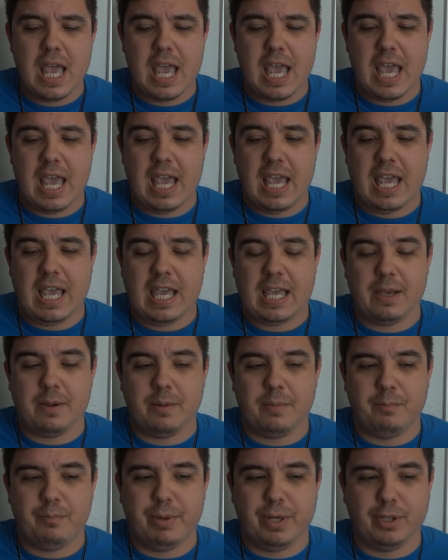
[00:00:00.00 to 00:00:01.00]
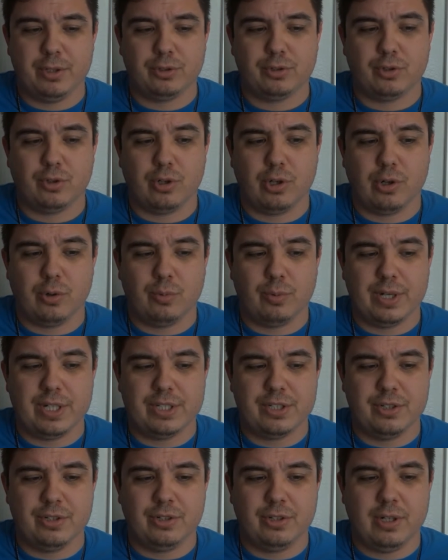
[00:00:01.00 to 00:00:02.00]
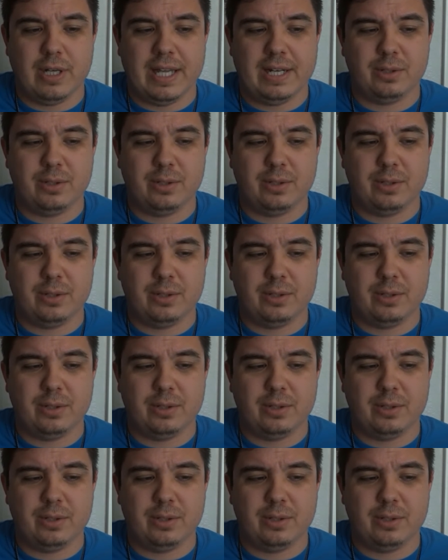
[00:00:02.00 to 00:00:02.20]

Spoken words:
a Bellator original.